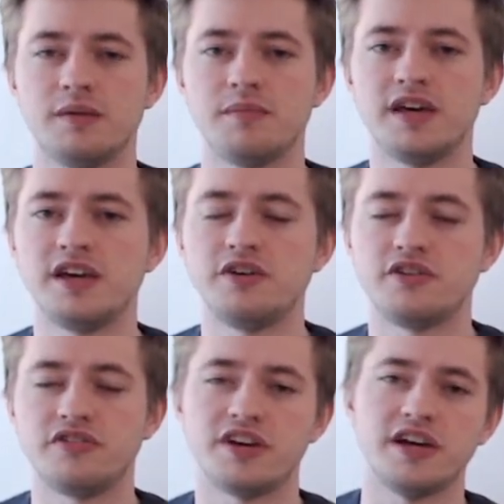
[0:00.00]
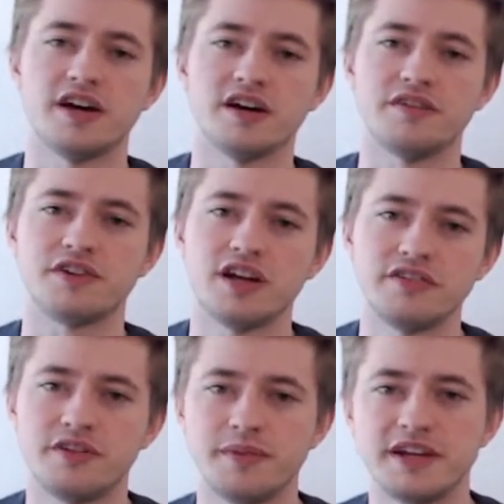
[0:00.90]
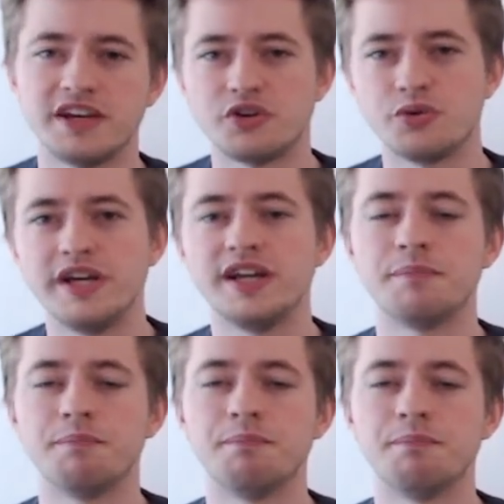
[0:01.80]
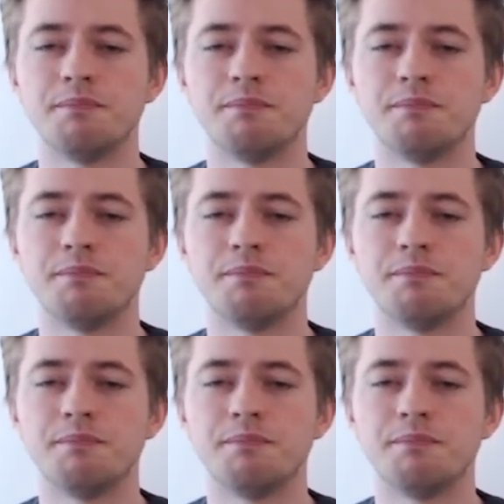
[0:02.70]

Here you can see I've coloured them in green and blue,